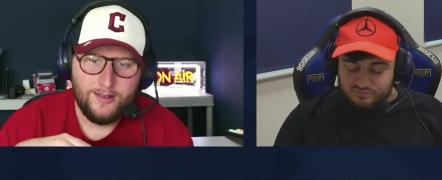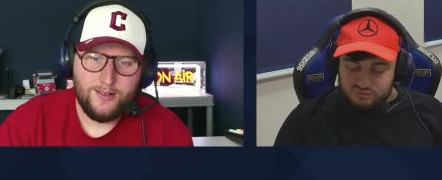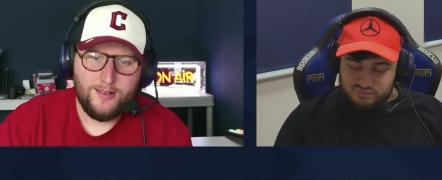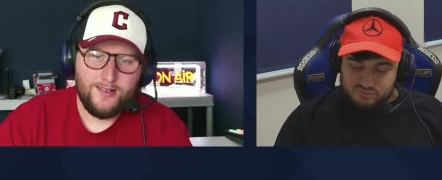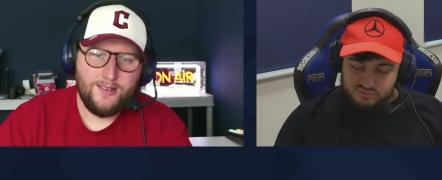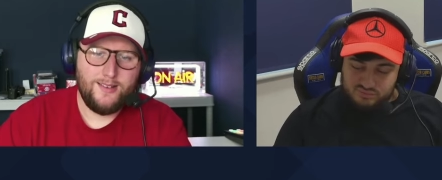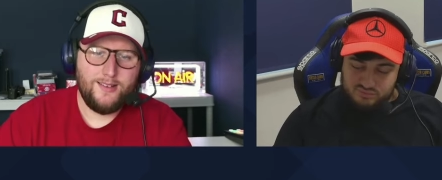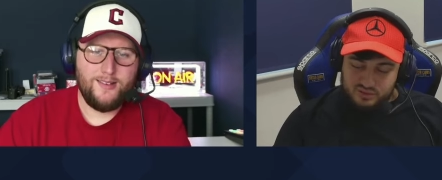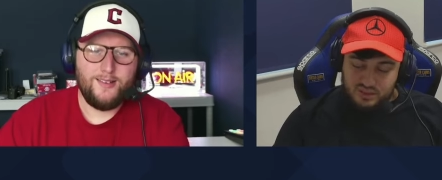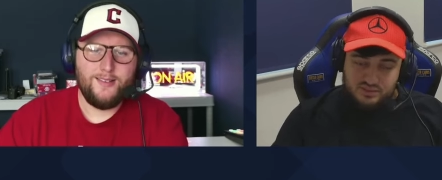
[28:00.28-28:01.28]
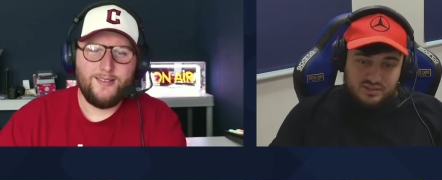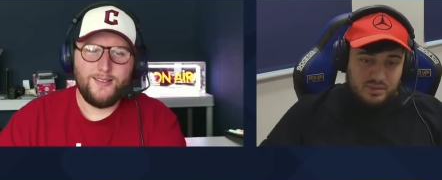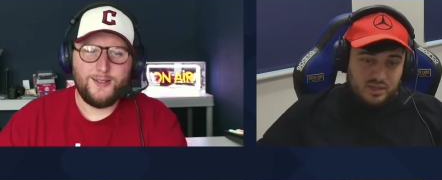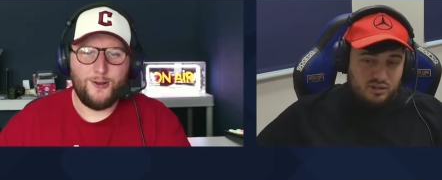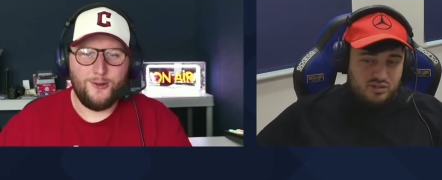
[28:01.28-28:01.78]
Speaker 1: Does
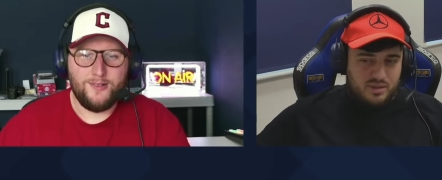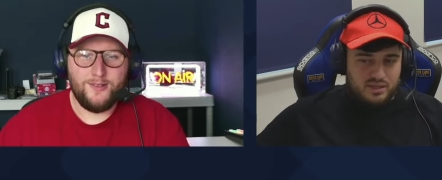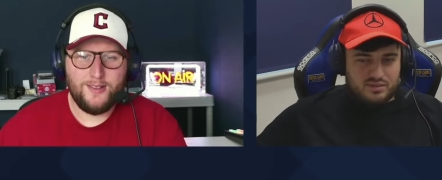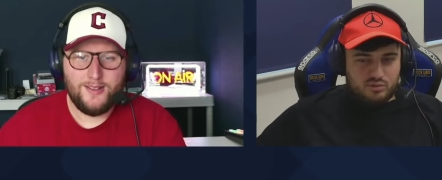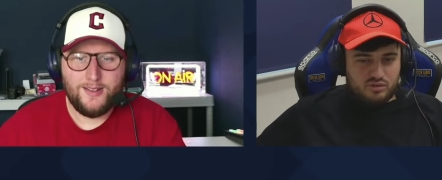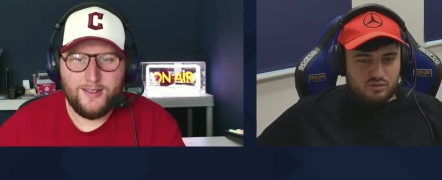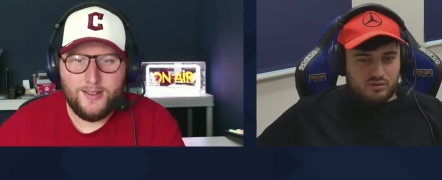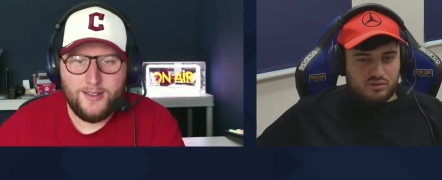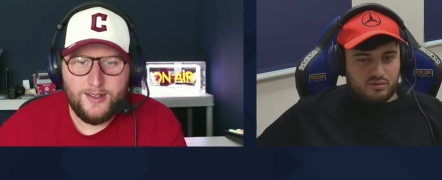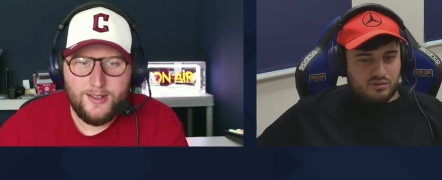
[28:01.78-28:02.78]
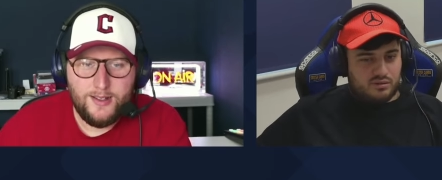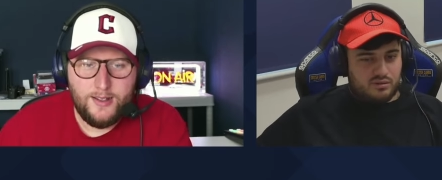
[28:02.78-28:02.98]
that mean so, out the door?